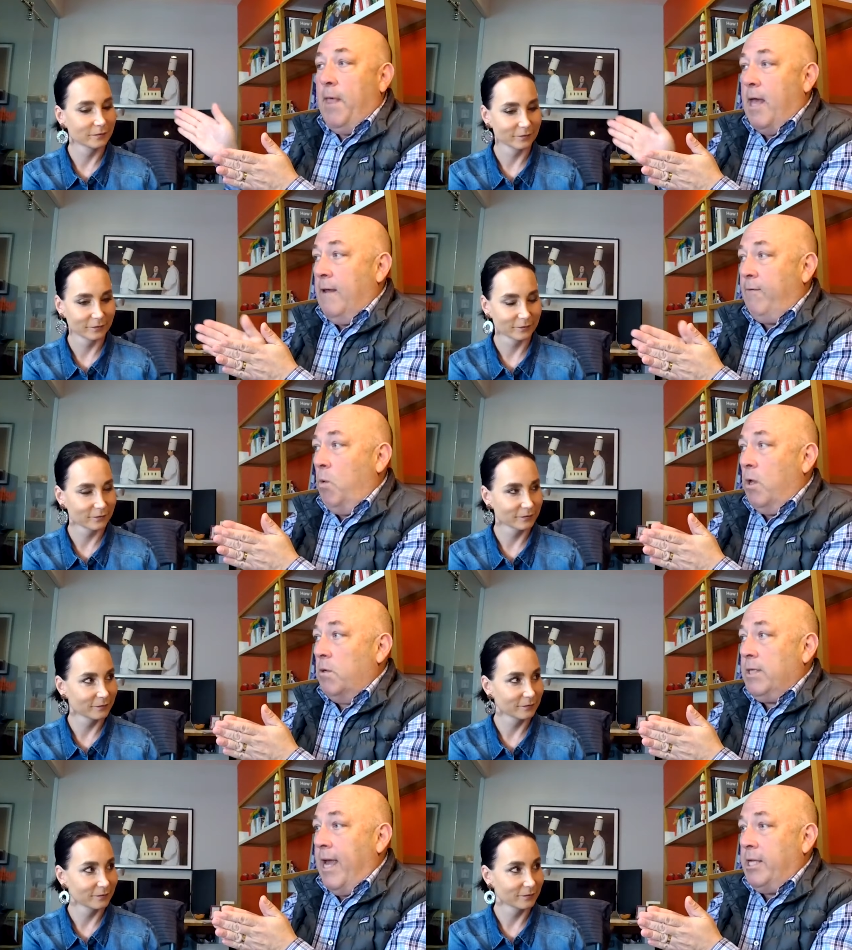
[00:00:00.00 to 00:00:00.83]
Speaker 1: And every one of
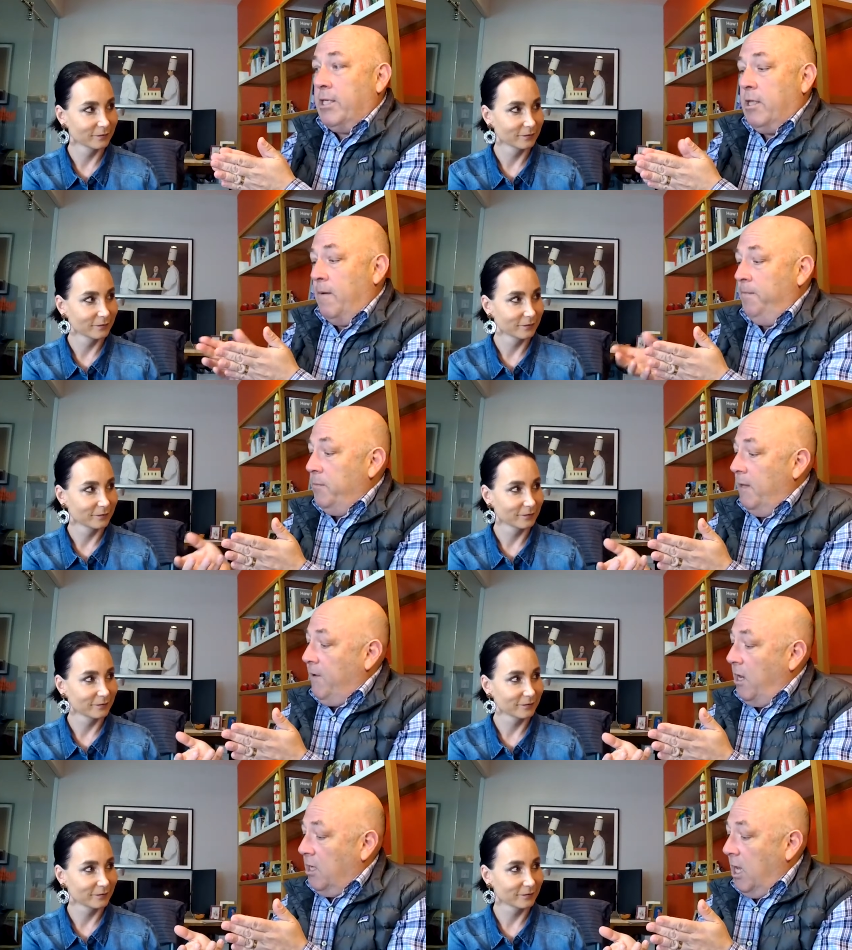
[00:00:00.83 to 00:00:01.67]
those agents,
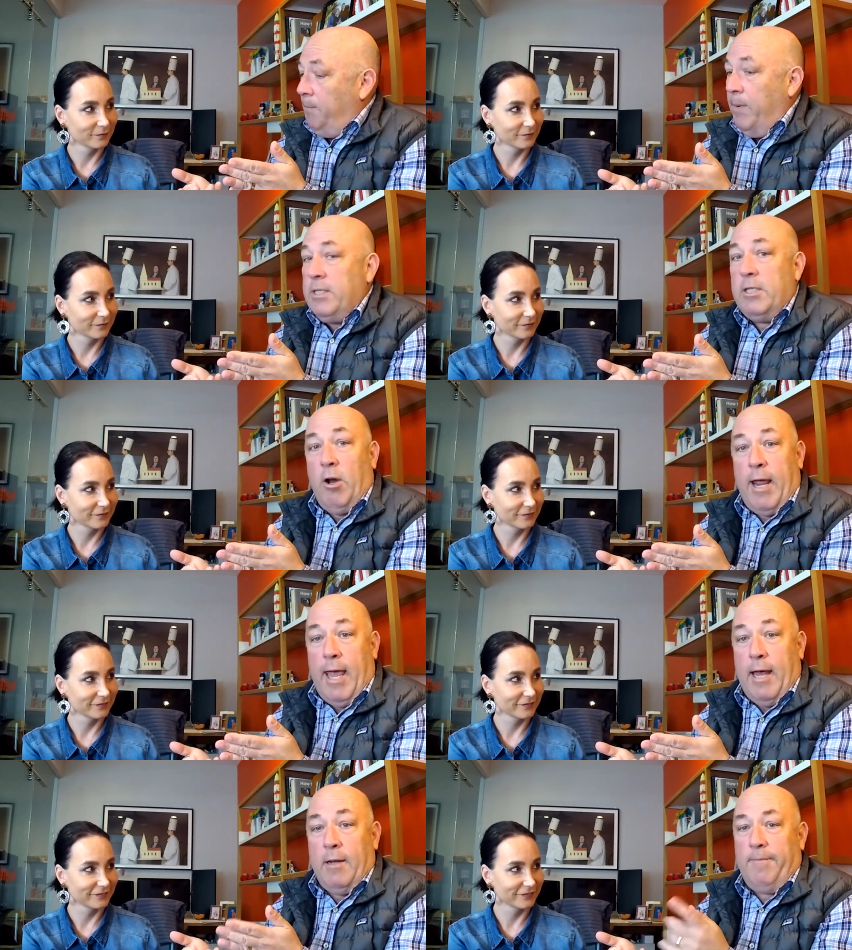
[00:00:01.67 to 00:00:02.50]
they've got a compass in their
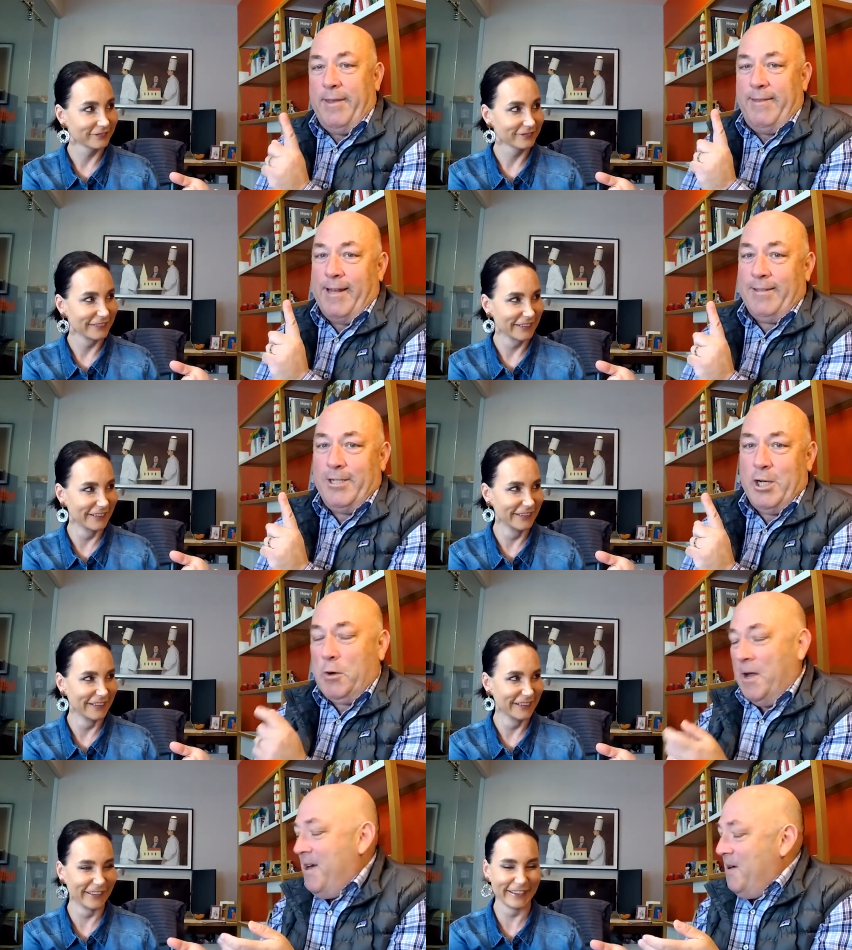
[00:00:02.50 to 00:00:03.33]
hand. And that's the
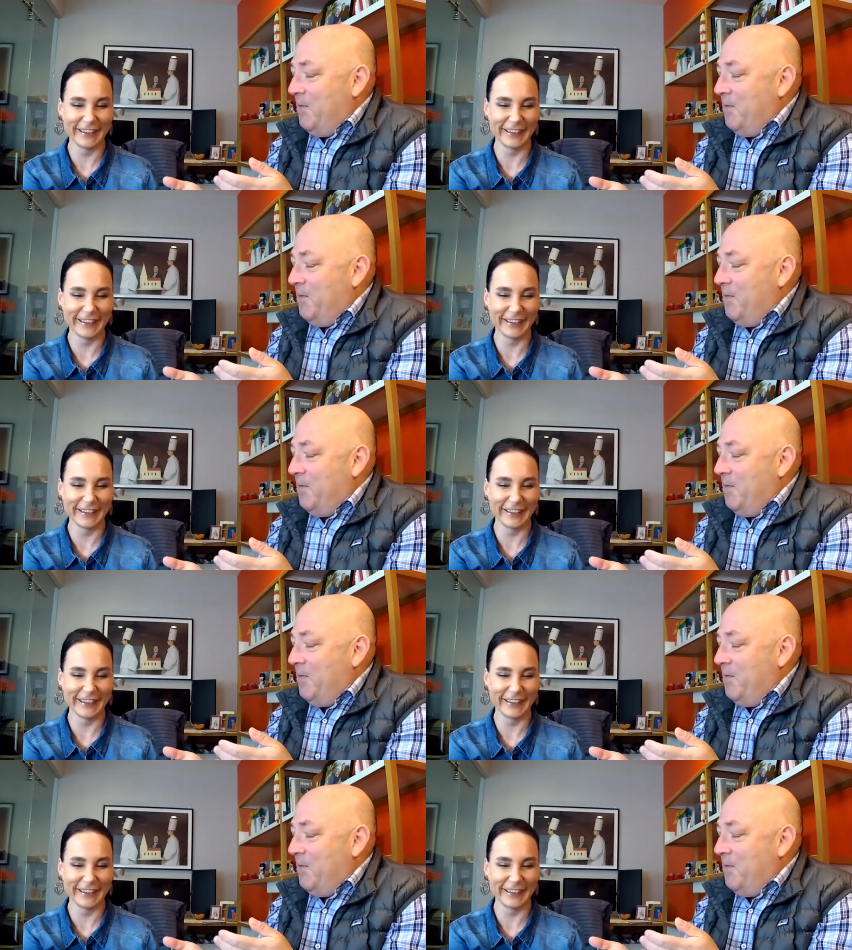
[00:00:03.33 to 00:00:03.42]
joke.